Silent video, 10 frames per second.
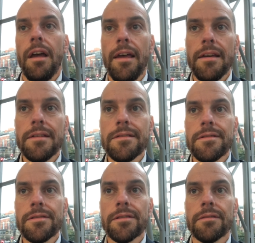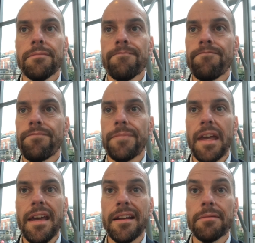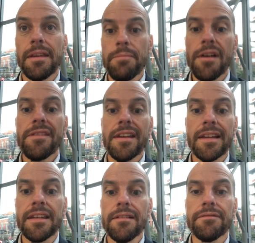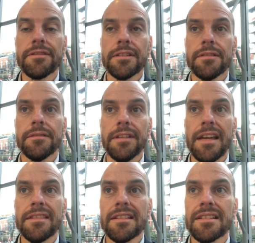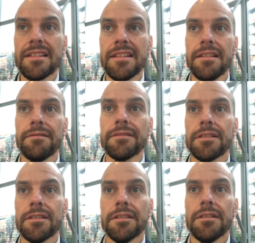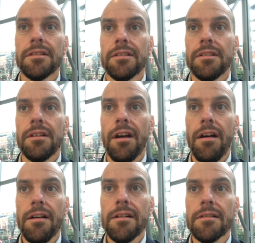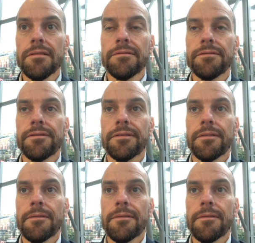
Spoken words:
And they both had a gift. They had this gift of